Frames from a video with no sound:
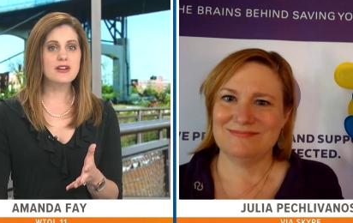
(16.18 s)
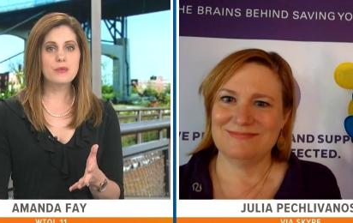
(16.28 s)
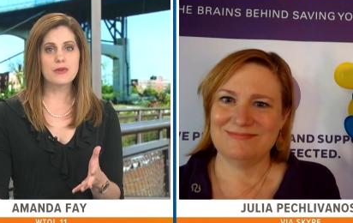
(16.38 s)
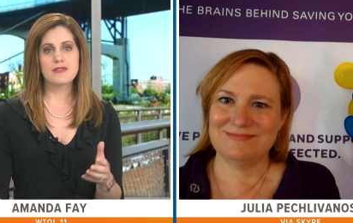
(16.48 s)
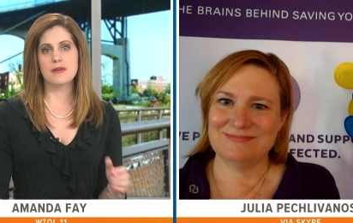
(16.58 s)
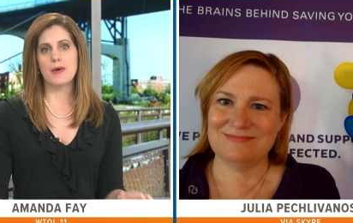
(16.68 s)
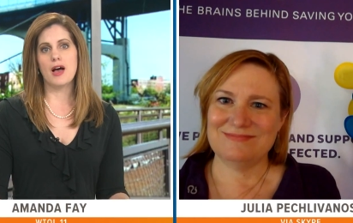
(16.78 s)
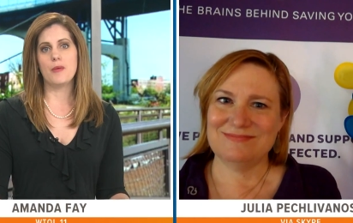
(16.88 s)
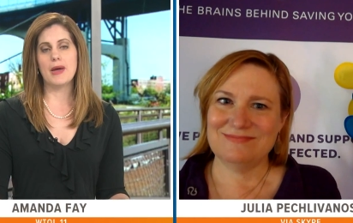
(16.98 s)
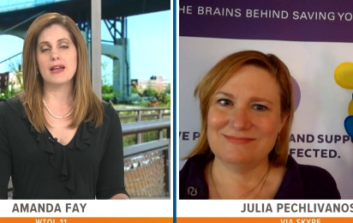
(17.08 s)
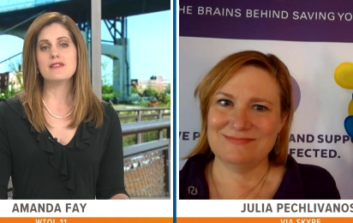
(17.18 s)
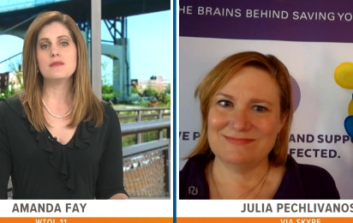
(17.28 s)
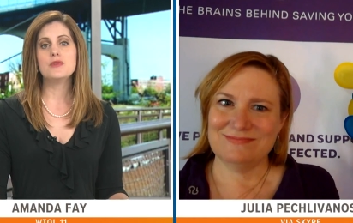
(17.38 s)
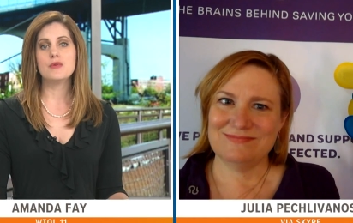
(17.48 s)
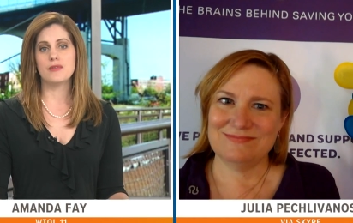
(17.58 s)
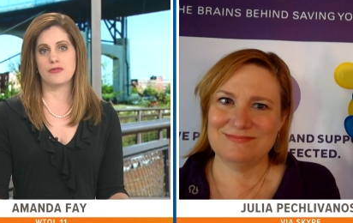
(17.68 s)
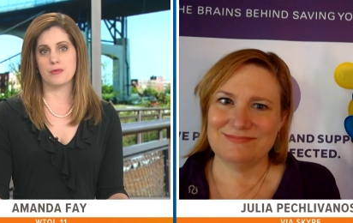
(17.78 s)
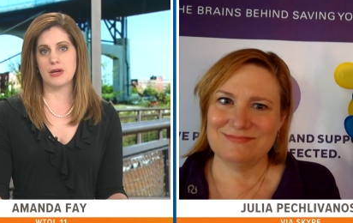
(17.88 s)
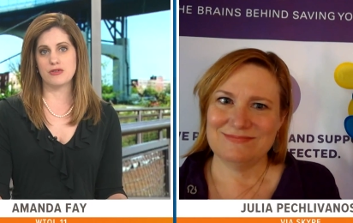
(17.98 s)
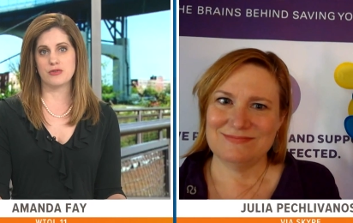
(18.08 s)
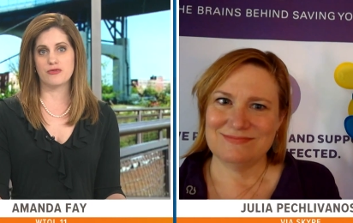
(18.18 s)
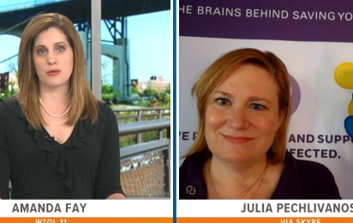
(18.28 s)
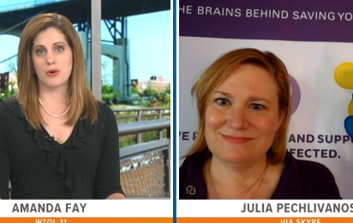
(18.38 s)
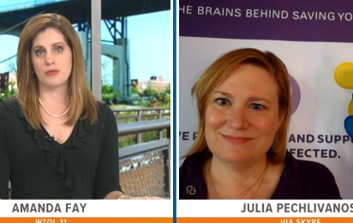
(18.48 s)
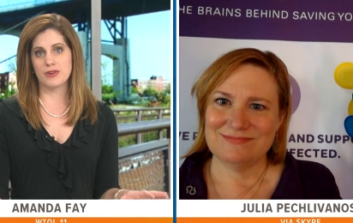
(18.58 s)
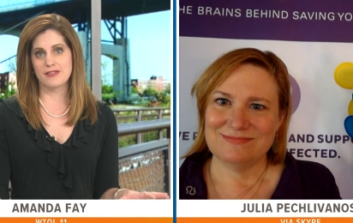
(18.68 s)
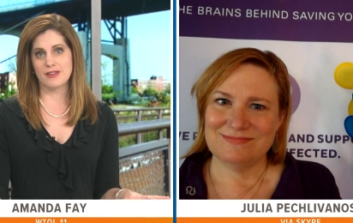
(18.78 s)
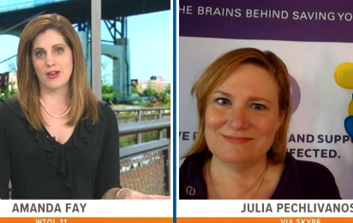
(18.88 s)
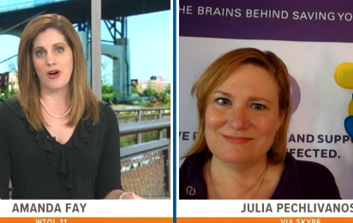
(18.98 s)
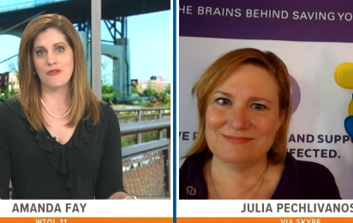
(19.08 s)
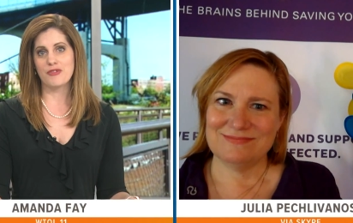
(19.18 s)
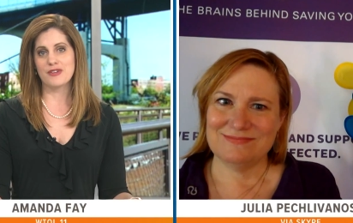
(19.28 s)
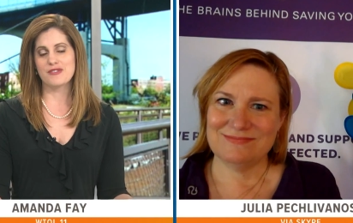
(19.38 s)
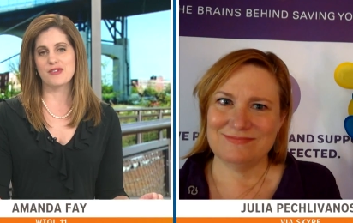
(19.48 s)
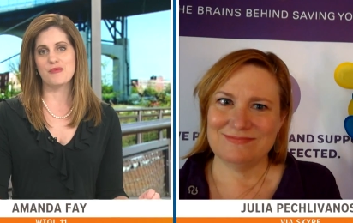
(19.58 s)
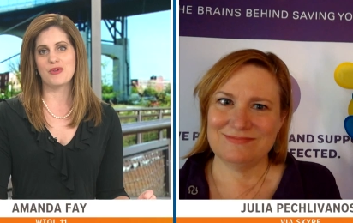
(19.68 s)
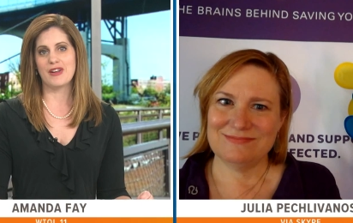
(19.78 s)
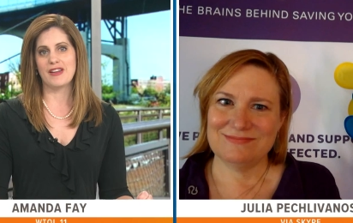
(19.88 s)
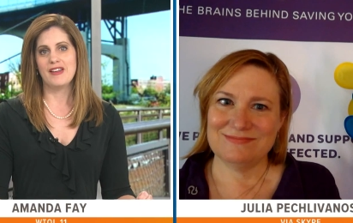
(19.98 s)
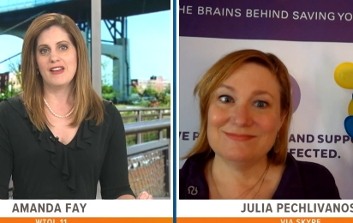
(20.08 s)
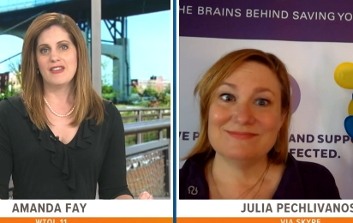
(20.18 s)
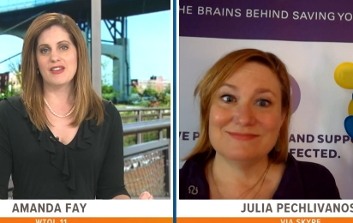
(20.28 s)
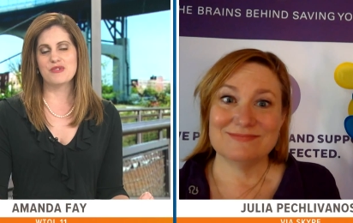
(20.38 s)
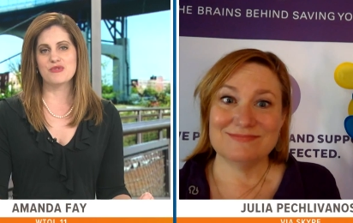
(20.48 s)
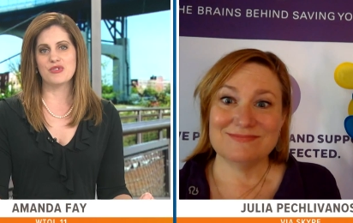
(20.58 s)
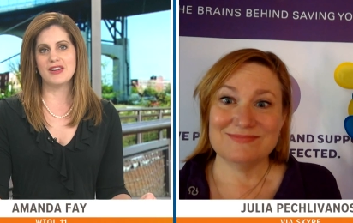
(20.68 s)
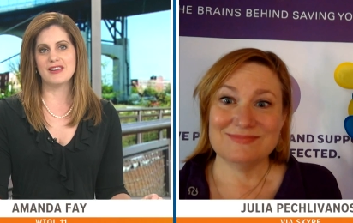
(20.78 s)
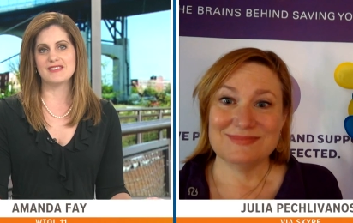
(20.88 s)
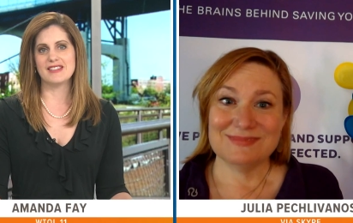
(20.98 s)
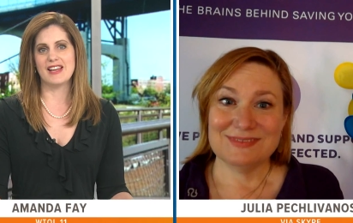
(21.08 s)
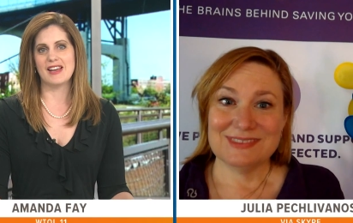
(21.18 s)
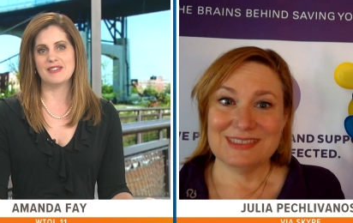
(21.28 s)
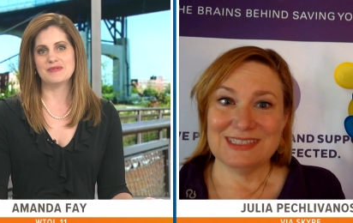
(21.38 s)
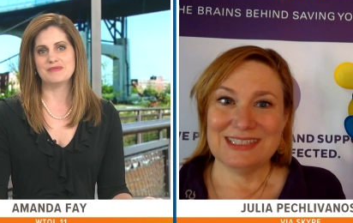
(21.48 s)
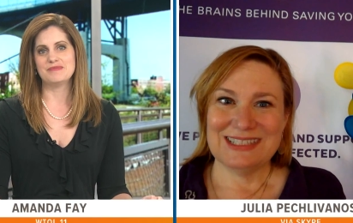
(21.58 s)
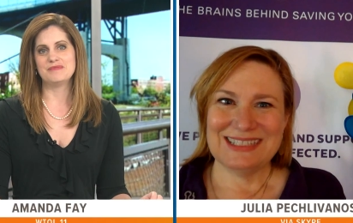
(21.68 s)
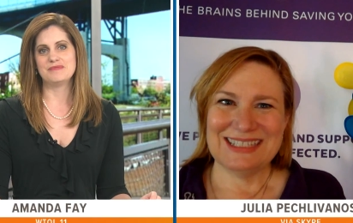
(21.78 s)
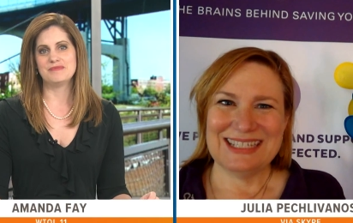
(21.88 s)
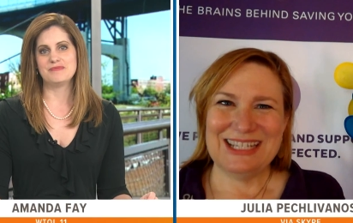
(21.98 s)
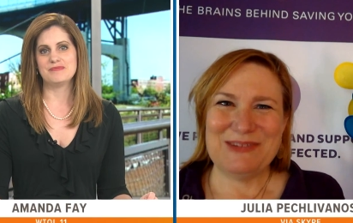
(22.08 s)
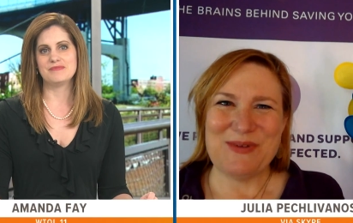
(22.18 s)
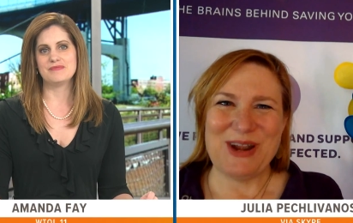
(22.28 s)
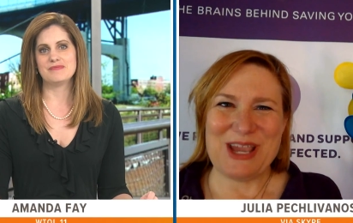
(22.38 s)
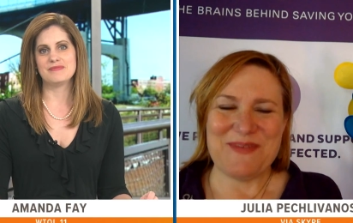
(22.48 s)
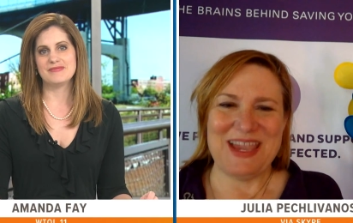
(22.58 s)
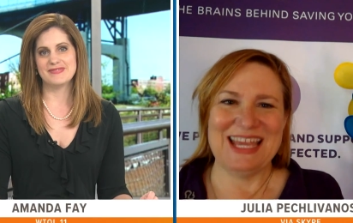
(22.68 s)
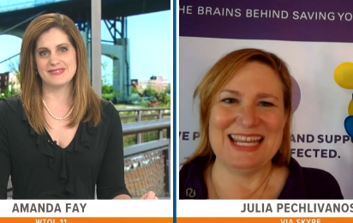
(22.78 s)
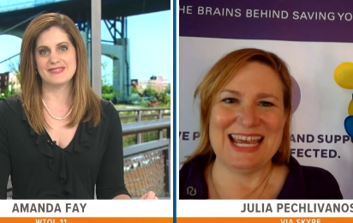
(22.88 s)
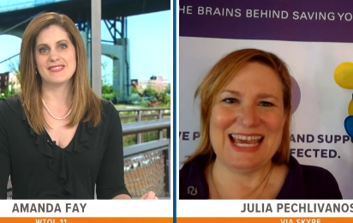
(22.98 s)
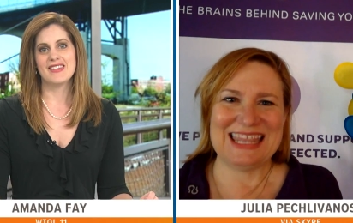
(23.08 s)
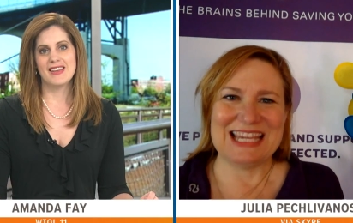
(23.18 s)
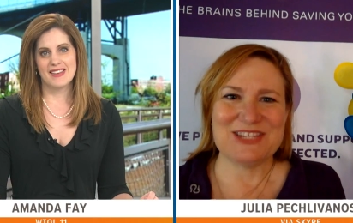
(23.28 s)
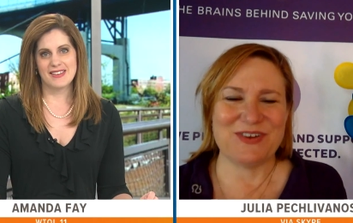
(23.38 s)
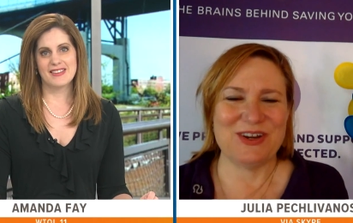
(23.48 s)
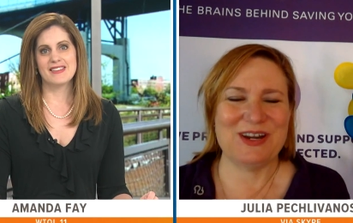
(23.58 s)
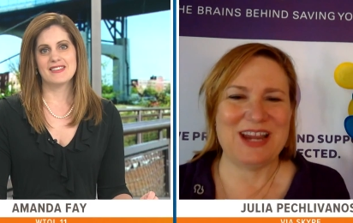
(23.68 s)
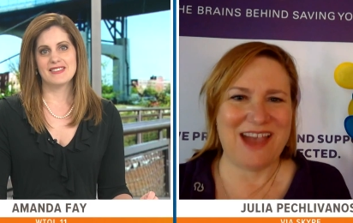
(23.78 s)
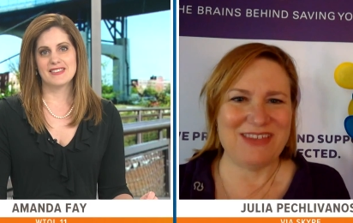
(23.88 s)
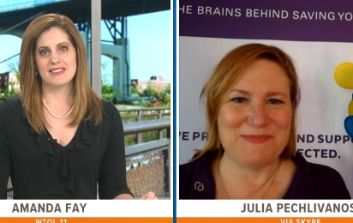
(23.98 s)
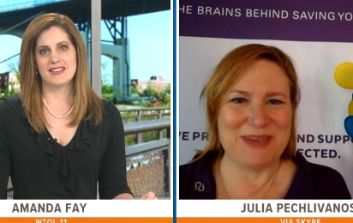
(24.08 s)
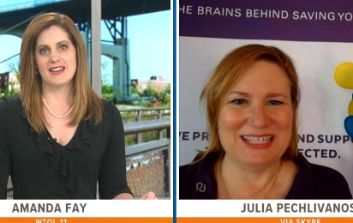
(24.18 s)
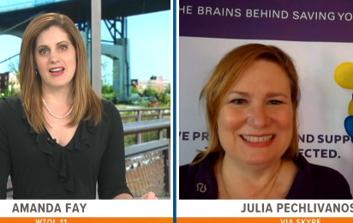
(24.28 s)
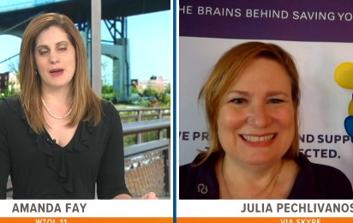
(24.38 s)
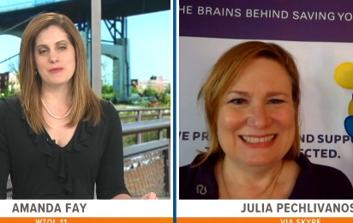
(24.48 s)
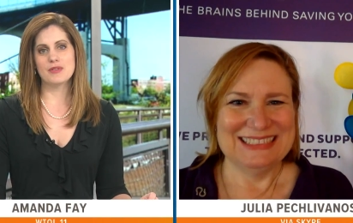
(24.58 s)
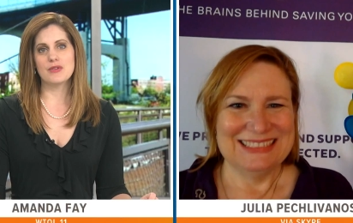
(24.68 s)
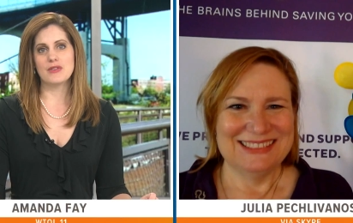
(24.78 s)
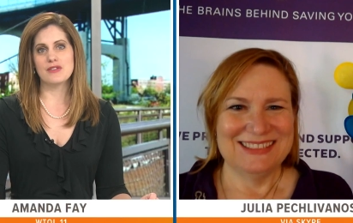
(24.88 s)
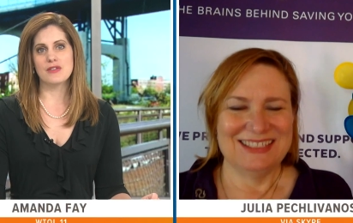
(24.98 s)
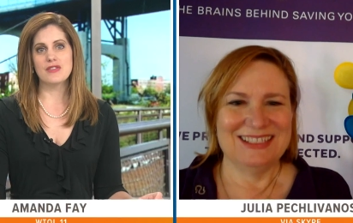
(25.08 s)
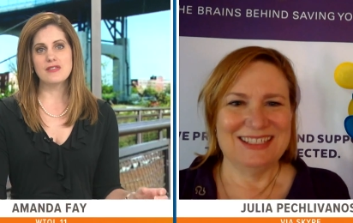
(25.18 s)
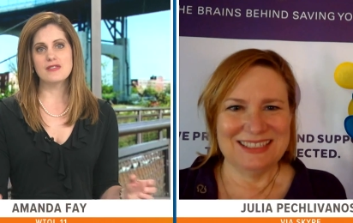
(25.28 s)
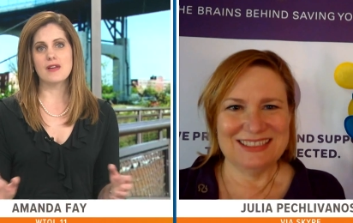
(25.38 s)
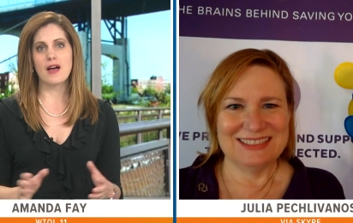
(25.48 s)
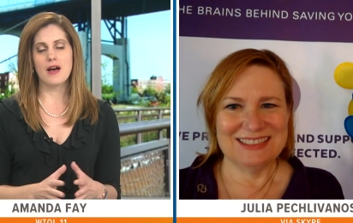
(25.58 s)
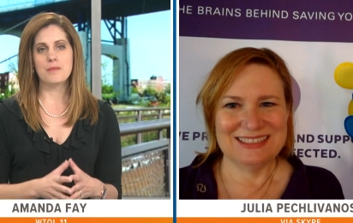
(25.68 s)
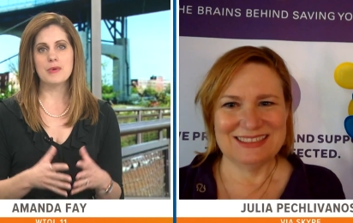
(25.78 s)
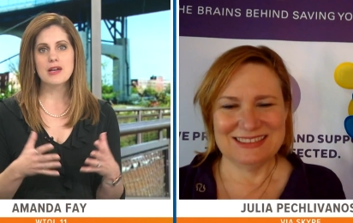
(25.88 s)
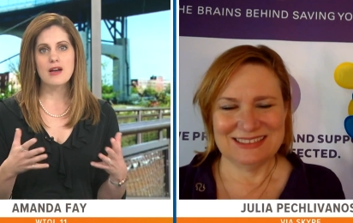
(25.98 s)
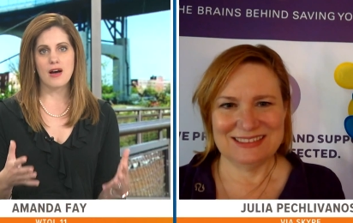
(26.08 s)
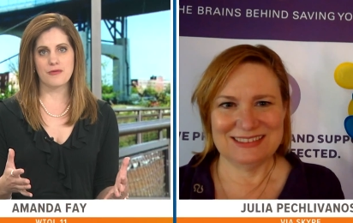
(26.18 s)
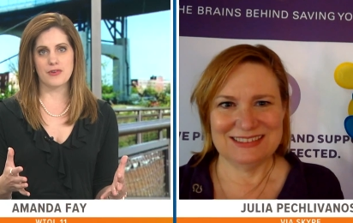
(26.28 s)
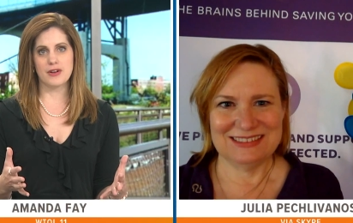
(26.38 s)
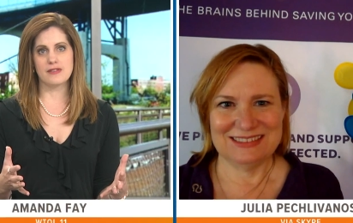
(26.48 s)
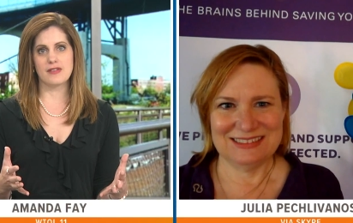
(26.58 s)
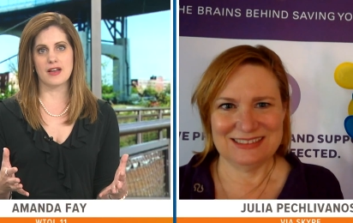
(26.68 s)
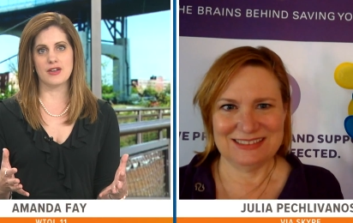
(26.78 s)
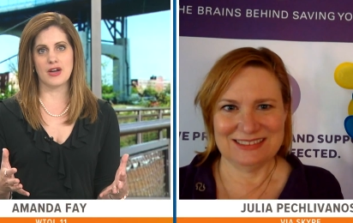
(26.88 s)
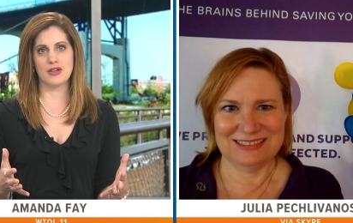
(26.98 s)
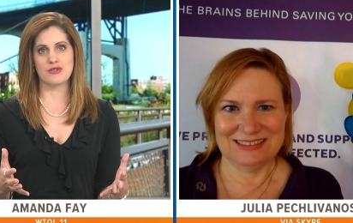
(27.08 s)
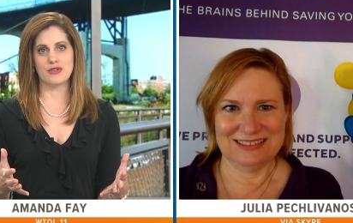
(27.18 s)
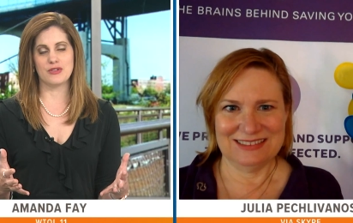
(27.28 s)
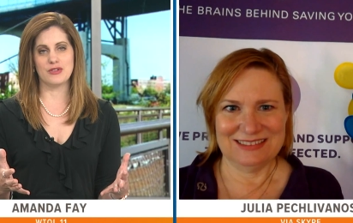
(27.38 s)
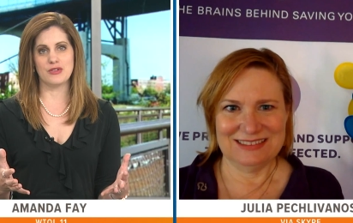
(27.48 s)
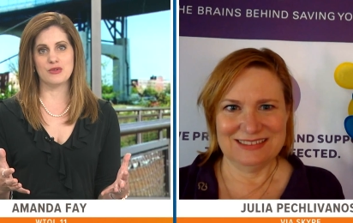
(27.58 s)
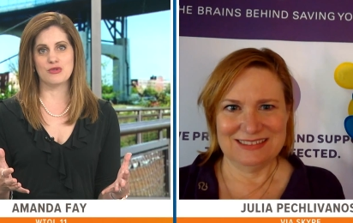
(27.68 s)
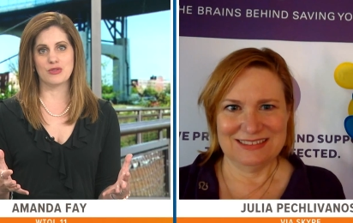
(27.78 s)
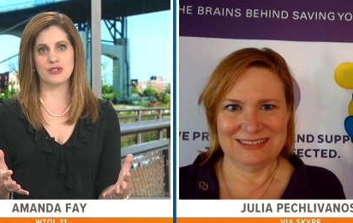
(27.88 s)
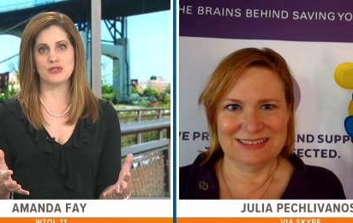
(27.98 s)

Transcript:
Speaker 1: here with some help and some new information from a recent conference. Good morning. Thanks for joining us today.
Speaker 2: Good morning, Amanda. Thanks for having me. Absolutely.
Speaker 1: So this is a big conference that you guys usually